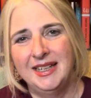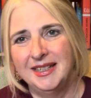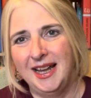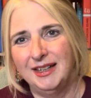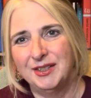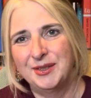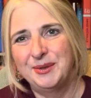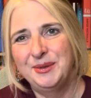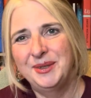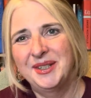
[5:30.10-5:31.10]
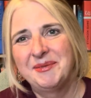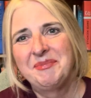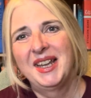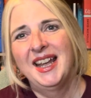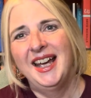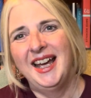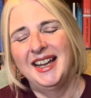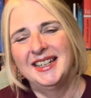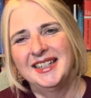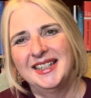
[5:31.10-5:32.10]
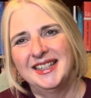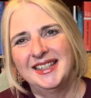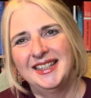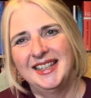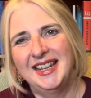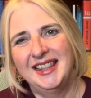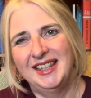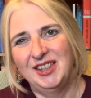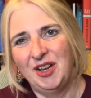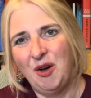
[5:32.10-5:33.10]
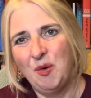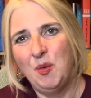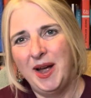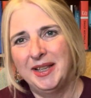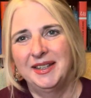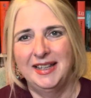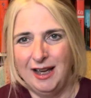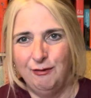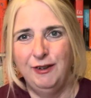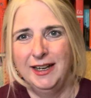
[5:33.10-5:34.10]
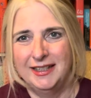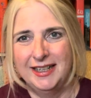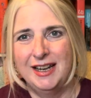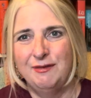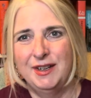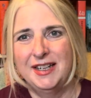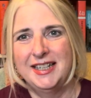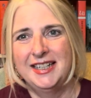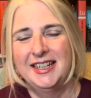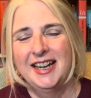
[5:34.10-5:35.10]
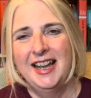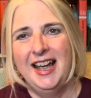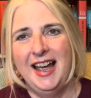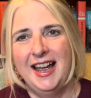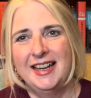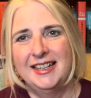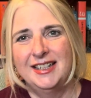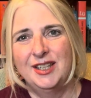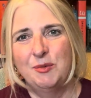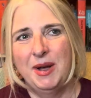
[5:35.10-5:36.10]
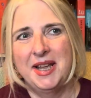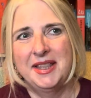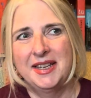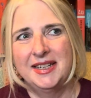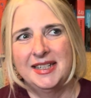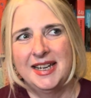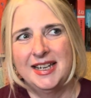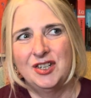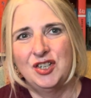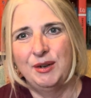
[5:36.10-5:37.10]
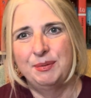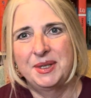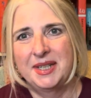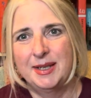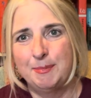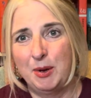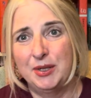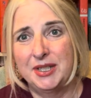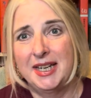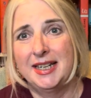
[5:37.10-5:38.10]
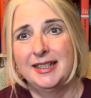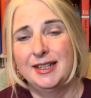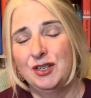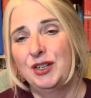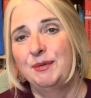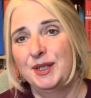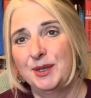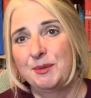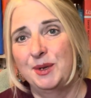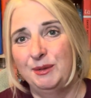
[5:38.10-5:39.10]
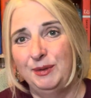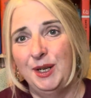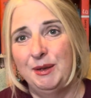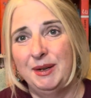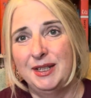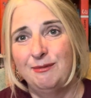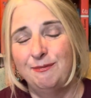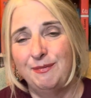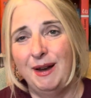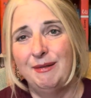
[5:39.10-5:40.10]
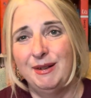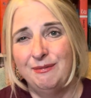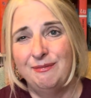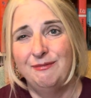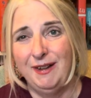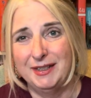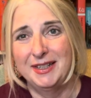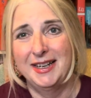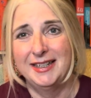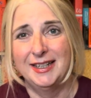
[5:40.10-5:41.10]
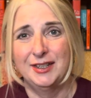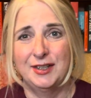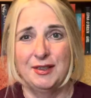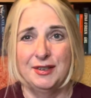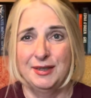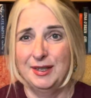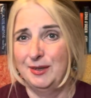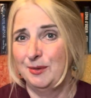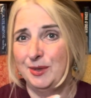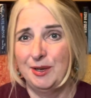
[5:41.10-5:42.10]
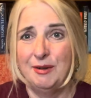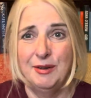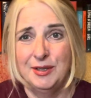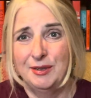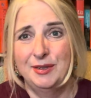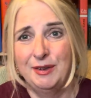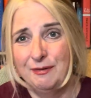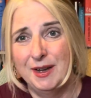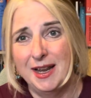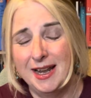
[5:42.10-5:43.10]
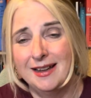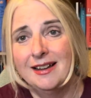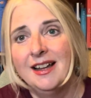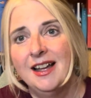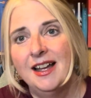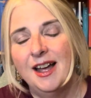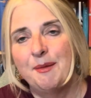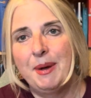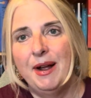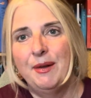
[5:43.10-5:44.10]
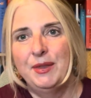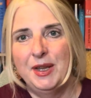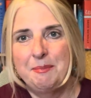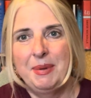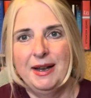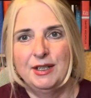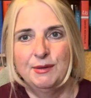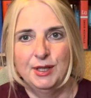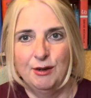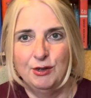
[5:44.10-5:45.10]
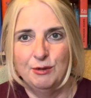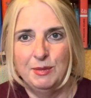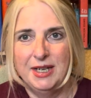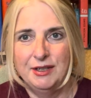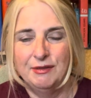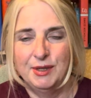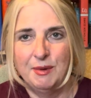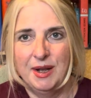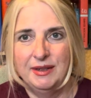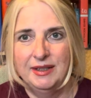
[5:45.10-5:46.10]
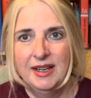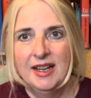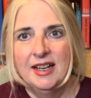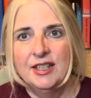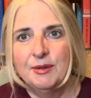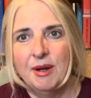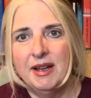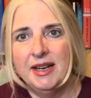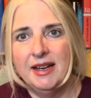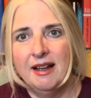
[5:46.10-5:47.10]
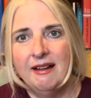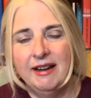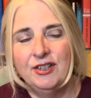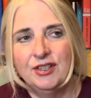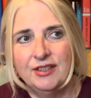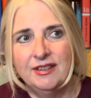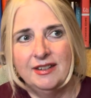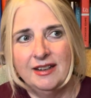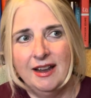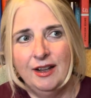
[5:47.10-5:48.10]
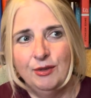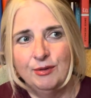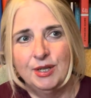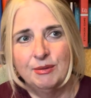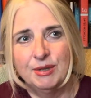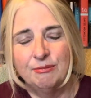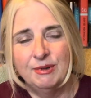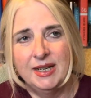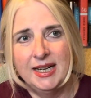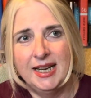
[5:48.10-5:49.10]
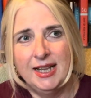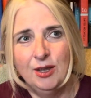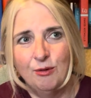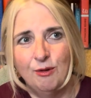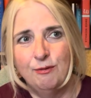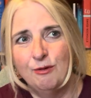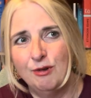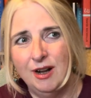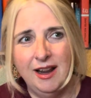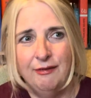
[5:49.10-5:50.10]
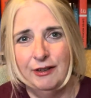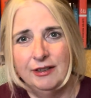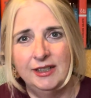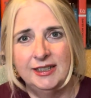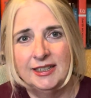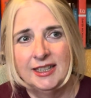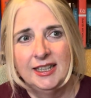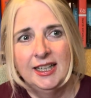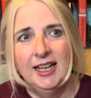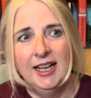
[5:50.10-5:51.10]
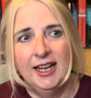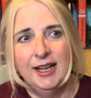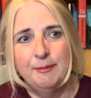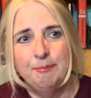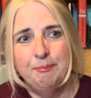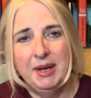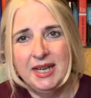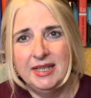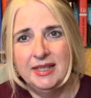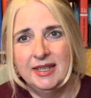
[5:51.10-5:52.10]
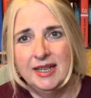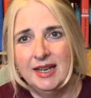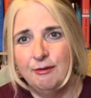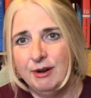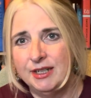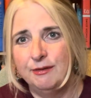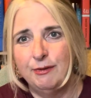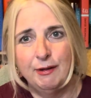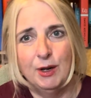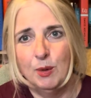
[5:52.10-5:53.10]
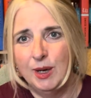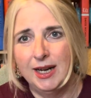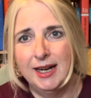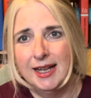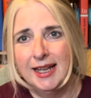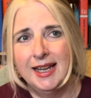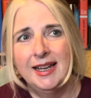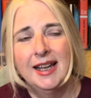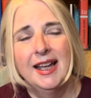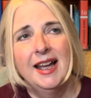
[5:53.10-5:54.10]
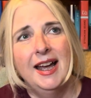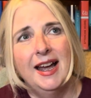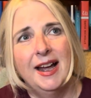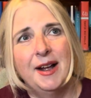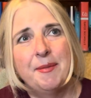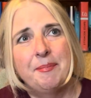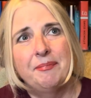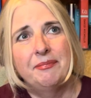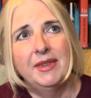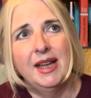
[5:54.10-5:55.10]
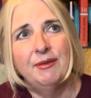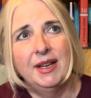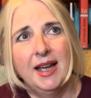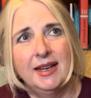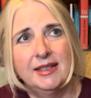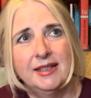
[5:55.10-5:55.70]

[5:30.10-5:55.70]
cancelled, and the whole way that affects David and the way that it shifts his politics and it shifts his worldview is very fascinating. So there's also lots of stuff in here about the impact of social media as well. So I thought it was a really thoughtful, clever, pacey. I read it very quickly, having had...